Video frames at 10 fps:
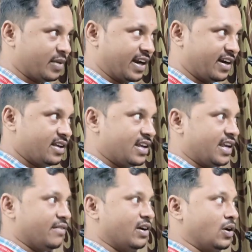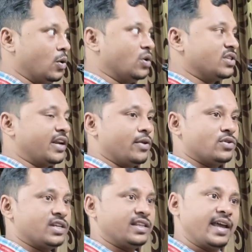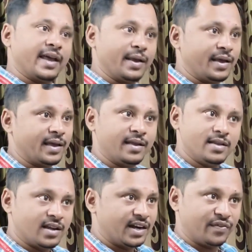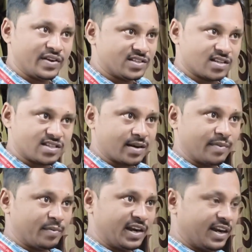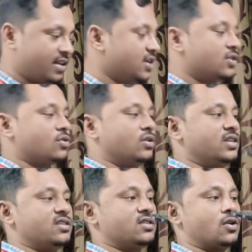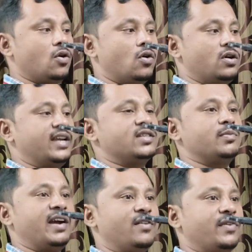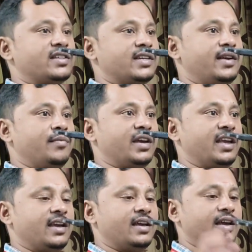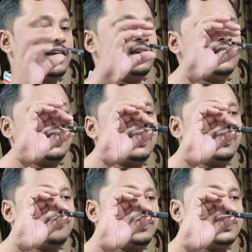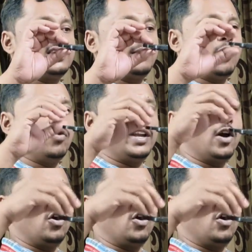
am I right? Even drones are used in the defense system, am I right? So this drone is manufactured by mounting